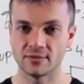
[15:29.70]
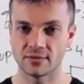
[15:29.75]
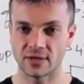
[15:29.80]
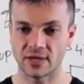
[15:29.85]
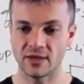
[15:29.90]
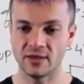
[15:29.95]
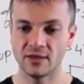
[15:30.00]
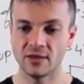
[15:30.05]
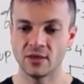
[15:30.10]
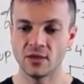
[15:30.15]

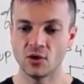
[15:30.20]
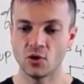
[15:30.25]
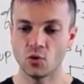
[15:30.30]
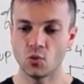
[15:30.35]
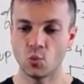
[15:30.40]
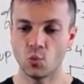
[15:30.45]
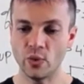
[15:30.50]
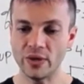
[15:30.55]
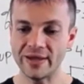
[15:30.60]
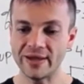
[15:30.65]
okay?
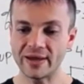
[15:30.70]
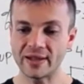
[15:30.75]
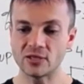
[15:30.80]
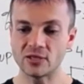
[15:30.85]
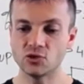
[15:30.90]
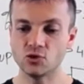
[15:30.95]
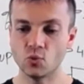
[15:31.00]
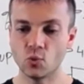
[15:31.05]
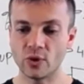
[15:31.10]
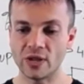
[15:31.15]
We
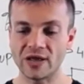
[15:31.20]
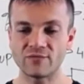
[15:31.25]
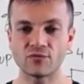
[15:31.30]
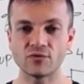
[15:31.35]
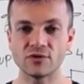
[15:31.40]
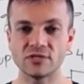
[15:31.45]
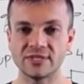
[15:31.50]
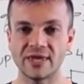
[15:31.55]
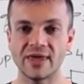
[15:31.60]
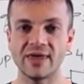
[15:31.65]
got to do
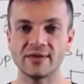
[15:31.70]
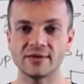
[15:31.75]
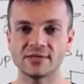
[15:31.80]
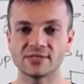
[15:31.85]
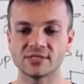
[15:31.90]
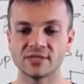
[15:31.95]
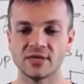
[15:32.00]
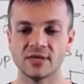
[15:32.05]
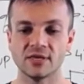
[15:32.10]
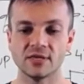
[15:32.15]
whatever it
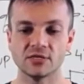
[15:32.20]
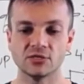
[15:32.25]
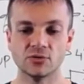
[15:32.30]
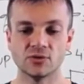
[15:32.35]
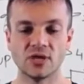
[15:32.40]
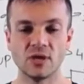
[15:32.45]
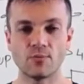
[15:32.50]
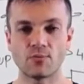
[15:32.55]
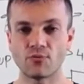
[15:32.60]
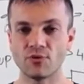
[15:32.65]
takes
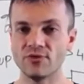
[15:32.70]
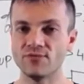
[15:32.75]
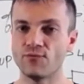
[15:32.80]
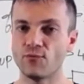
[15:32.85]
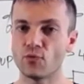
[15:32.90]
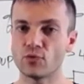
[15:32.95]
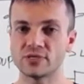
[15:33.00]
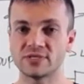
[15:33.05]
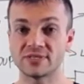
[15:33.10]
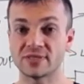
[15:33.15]
to keep
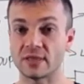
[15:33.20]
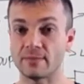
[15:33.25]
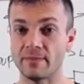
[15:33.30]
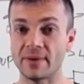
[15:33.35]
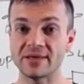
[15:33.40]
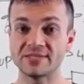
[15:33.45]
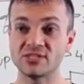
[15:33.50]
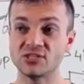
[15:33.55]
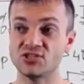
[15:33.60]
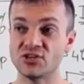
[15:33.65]
reinforcing
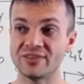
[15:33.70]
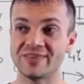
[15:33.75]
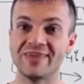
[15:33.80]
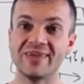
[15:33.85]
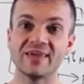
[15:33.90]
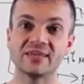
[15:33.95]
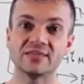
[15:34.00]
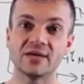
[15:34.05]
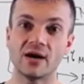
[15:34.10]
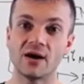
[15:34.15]
that message
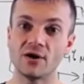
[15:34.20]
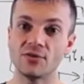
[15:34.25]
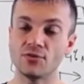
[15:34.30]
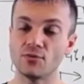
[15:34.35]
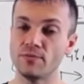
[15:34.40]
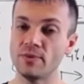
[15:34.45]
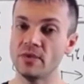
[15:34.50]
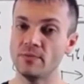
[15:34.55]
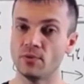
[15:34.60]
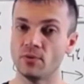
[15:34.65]
and get
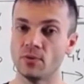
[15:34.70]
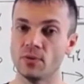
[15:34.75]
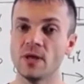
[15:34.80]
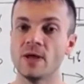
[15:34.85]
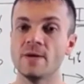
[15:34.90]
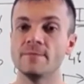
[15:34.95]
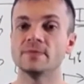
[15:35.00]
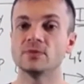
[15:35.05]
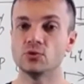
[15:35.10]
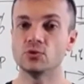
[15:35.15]
other
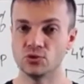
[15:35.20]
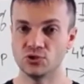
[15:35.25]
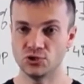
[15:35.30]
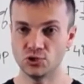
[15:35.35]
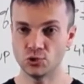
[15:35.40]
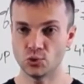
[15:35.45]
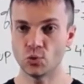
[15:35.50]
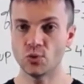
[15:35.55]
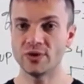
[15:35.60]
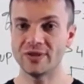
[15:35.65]
people to
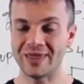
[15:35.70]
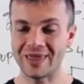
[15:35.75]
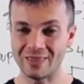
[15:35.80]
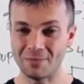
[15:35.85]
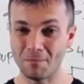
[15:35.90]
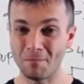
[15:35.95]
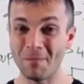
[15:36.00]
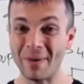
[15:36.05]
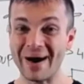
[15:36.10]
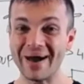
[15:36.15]
join
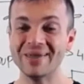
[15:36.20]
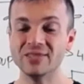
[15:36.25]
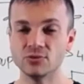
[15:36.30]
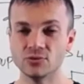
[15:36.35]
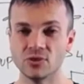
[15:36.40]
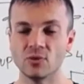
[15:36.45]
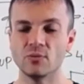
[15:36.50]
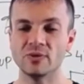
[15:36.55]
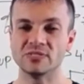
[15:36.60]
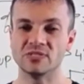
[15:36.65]
and buy
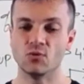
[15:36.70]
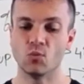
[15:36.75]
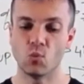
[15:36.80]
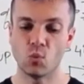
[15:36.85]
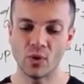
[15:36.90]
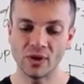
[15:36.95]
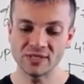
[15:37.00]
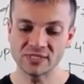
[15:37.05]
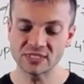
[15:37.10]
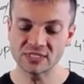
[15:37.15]
into that
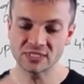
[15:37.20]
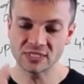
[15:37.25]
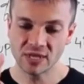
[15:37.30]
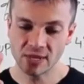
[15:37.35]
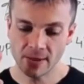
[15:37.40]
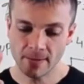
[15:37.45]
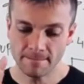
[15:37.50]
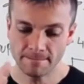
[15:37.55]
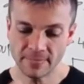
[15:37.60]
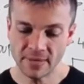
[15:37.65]
vision.
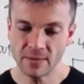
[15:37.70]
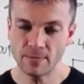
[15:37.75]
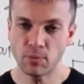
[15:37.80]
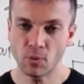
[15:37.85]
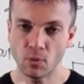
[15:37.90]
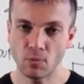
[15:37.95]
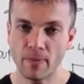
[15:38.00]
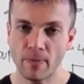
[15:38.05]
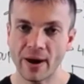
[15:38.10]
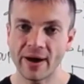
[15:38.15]
Once
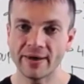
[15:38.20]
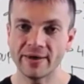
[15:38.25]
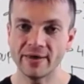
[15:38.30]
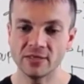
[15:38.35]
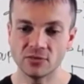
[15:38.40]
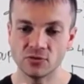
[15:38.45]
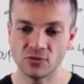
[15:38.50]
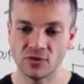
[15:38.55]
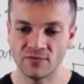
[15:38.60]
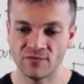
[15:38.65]
people buy
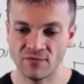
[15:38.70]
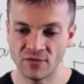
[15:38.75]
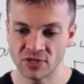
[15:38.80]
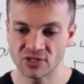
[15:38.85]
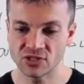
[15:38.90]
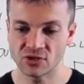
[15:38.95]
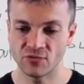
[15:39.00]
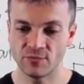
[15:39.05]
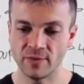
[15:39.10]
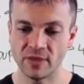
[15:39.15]
into the
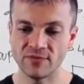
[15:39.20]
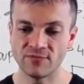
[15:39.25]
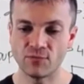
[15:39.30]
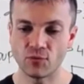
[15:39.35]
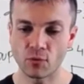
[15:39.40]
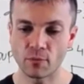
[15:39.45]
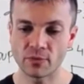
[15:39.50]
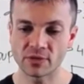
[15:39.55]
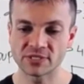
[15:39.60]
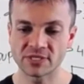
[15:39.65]
vision of
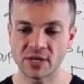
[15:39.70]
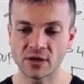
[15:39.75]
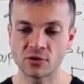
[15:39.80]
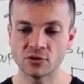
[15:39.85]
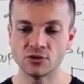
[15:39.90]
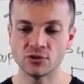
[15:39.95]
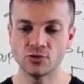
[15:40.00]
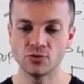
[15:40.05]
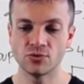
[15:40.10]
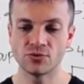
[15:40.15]
being
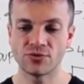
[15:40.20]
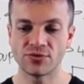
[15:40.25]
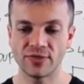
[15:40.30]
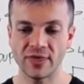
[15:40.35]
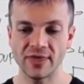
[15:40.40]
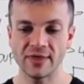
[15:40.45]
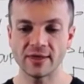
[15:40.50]
4%er, do you